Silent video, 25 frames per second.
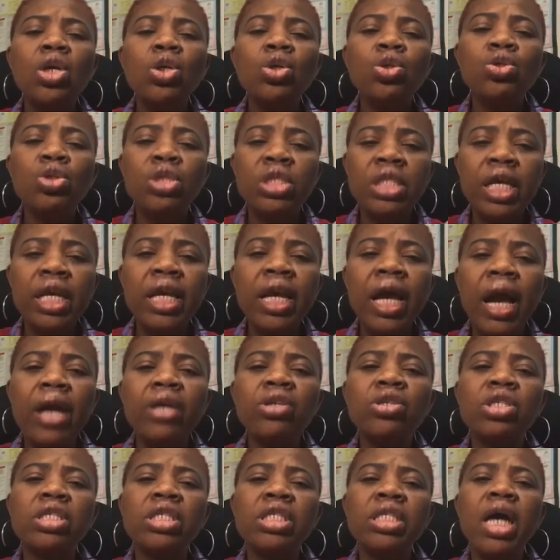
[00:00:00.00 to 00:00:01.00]
you take
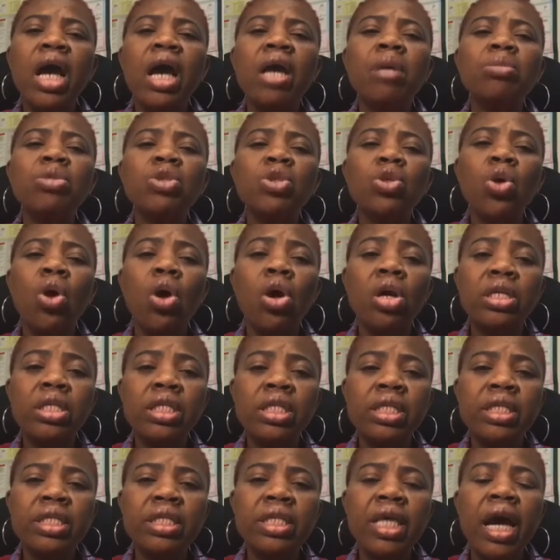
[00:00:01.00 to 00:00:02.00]
out your time to
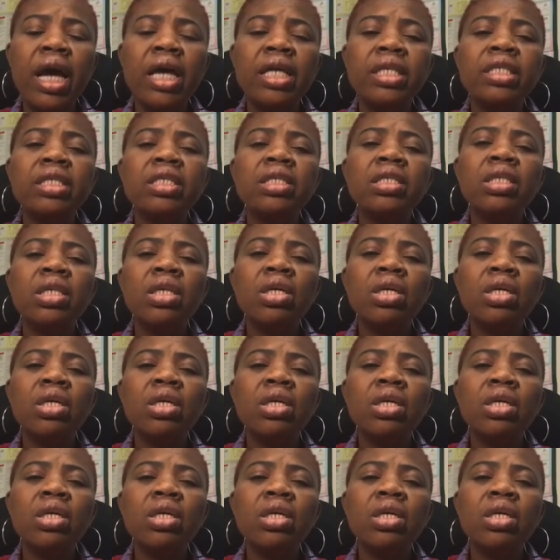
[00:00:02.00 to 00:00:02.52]
understand